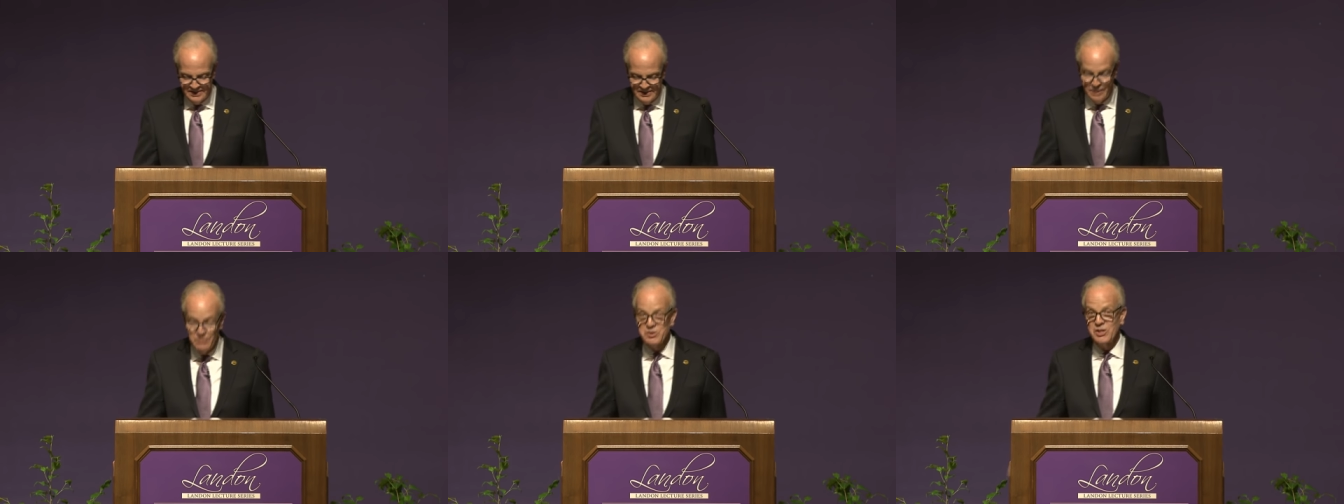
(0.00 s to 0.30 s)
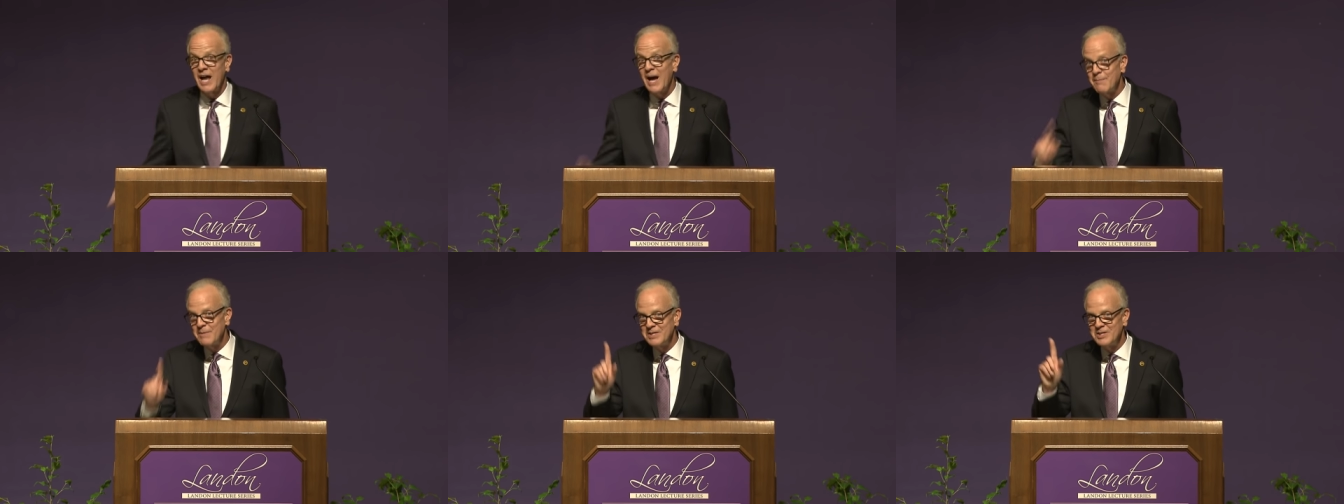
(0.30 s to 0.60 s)
He was
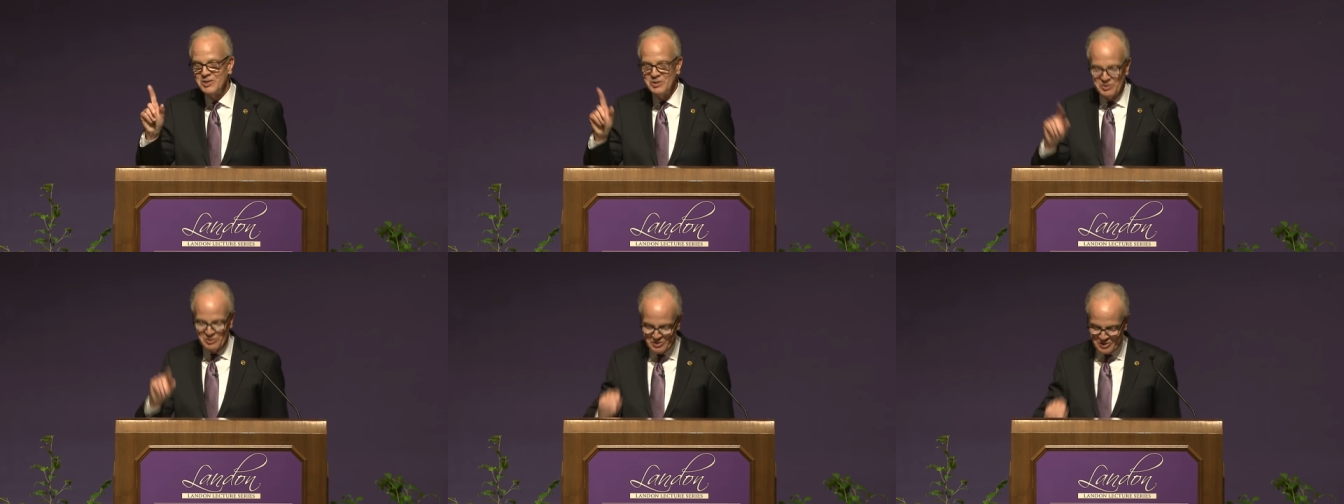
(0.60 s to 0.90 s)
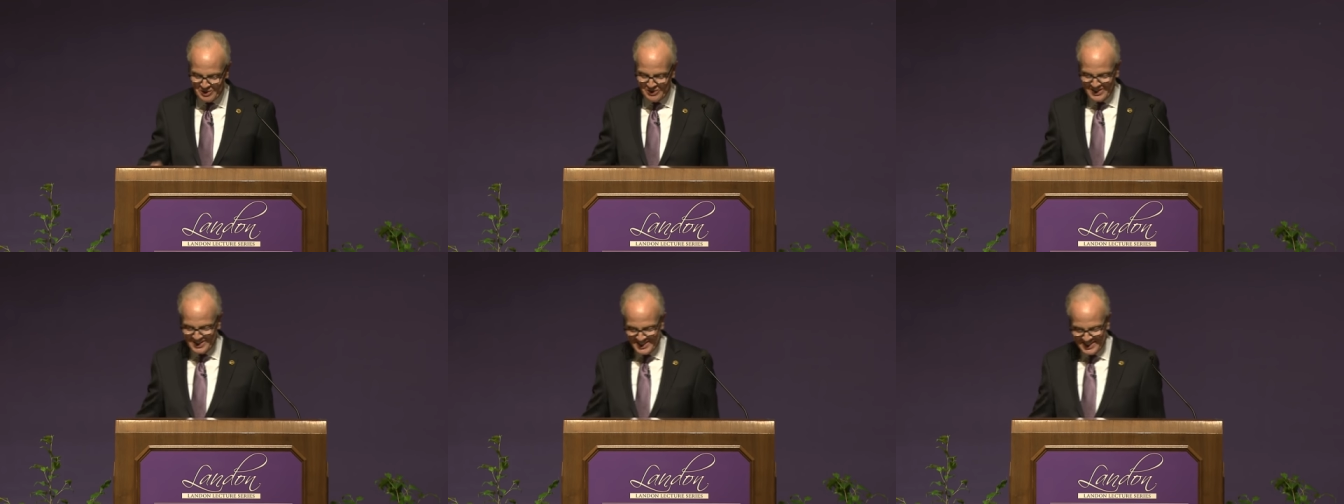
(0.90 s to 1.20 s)
lobbied to do
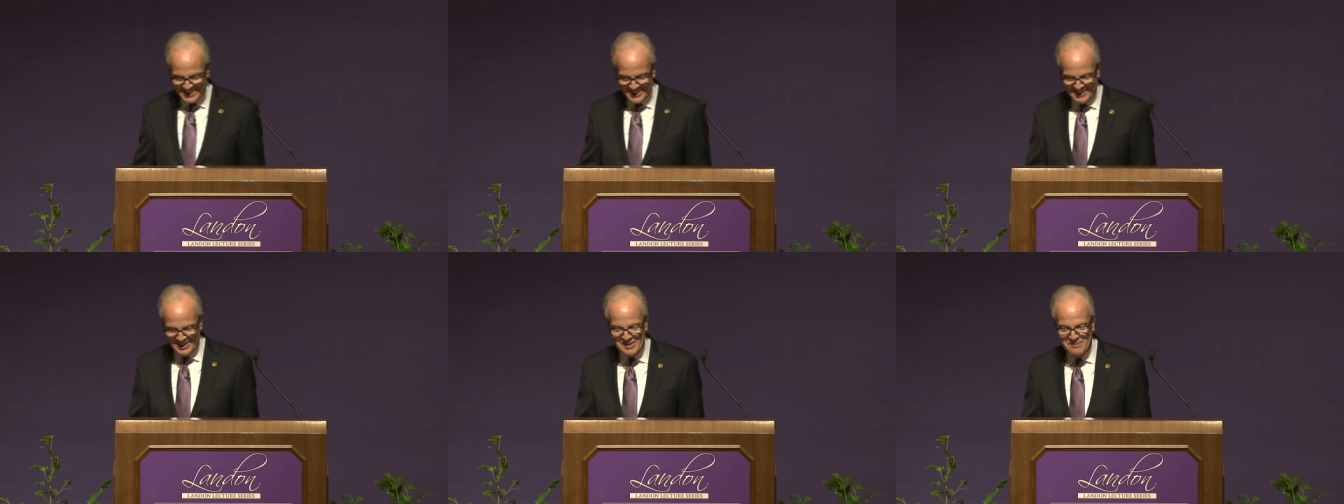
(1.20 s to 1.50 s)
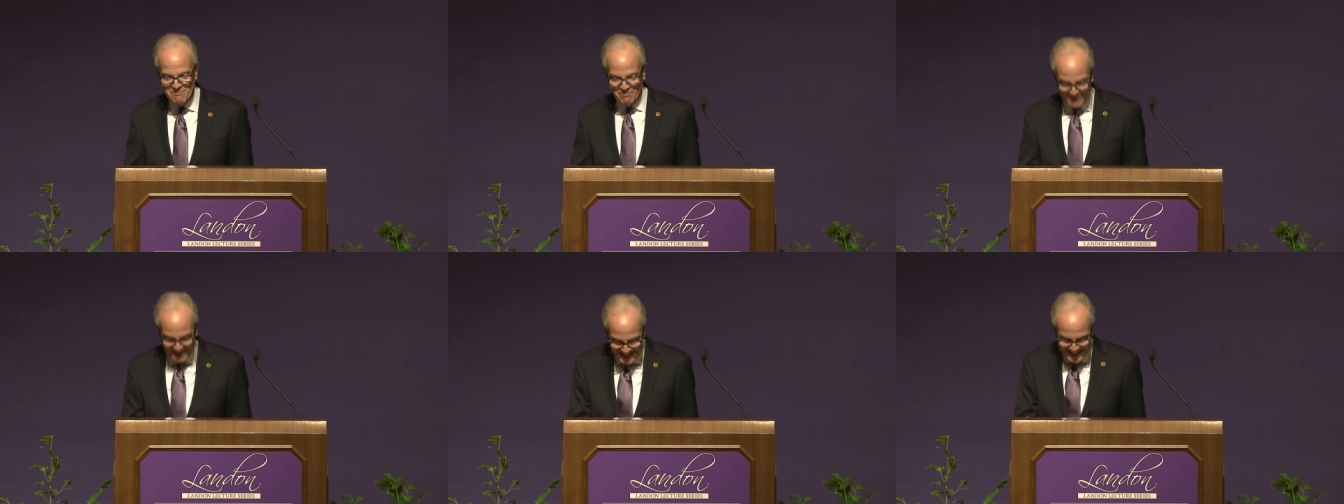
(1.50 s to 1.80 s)
so,
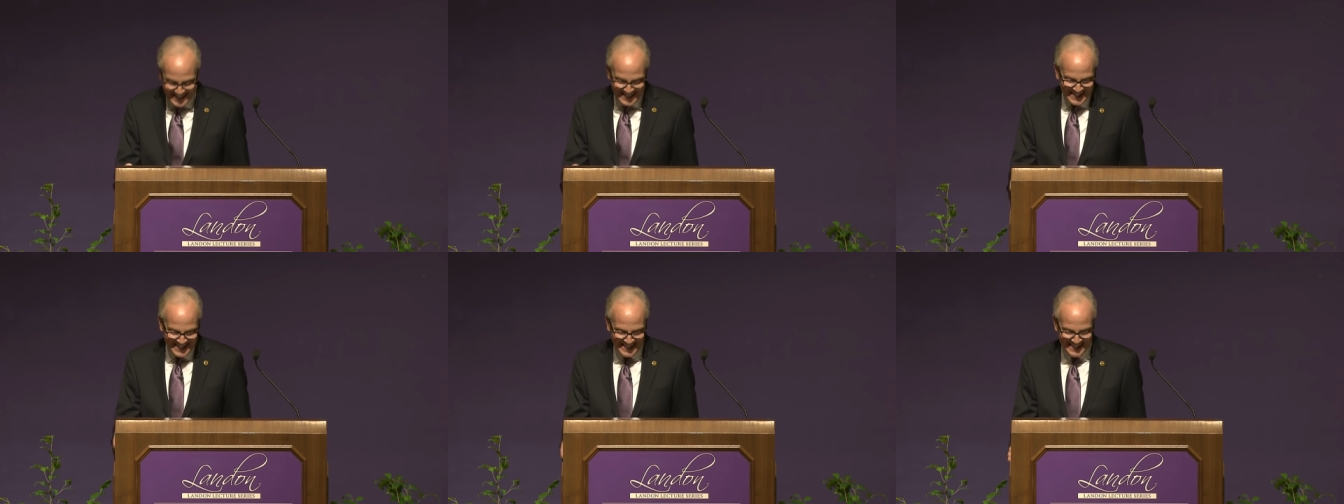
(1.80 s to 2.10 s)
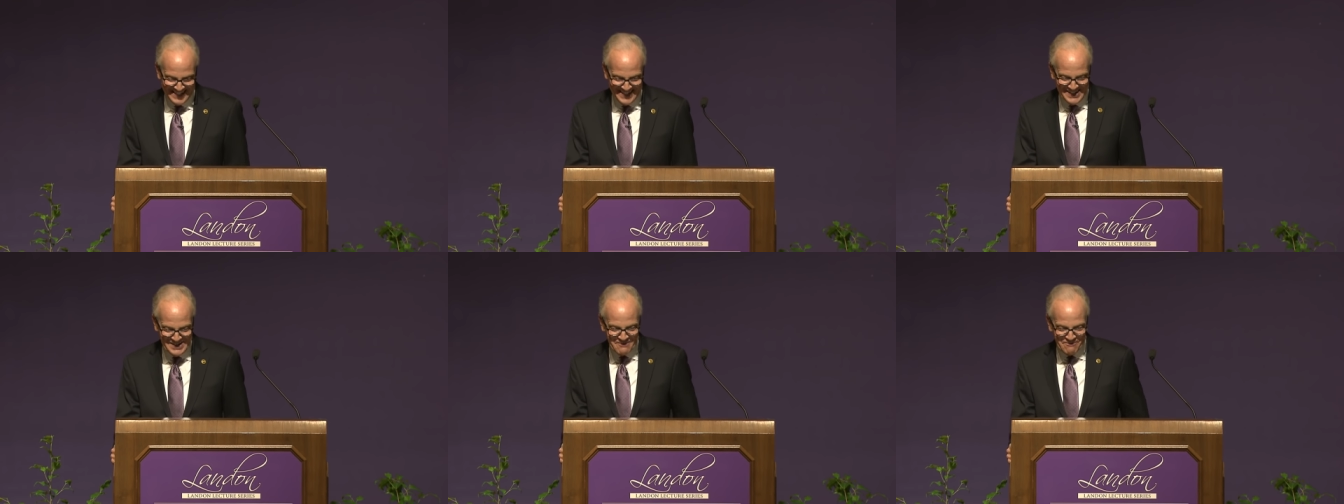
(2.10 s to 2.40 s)
incidentally, but he did it.